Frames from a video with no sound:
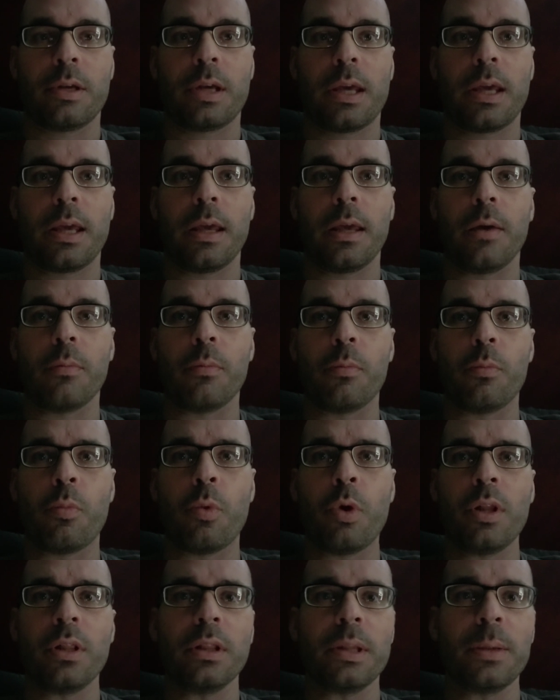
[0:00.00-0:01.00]
And
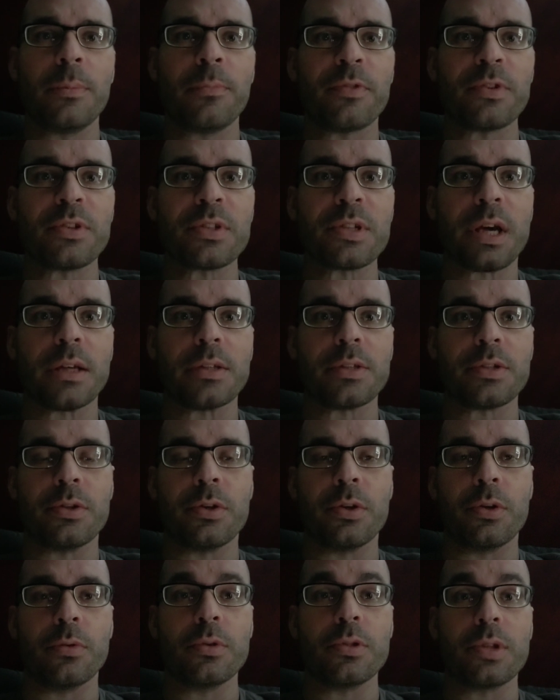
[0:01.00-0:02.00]
what lymphocytes do
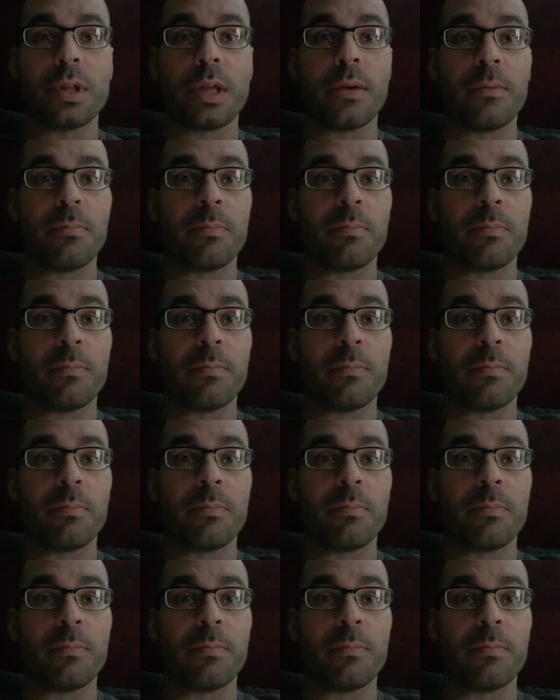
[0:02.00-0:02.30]
is they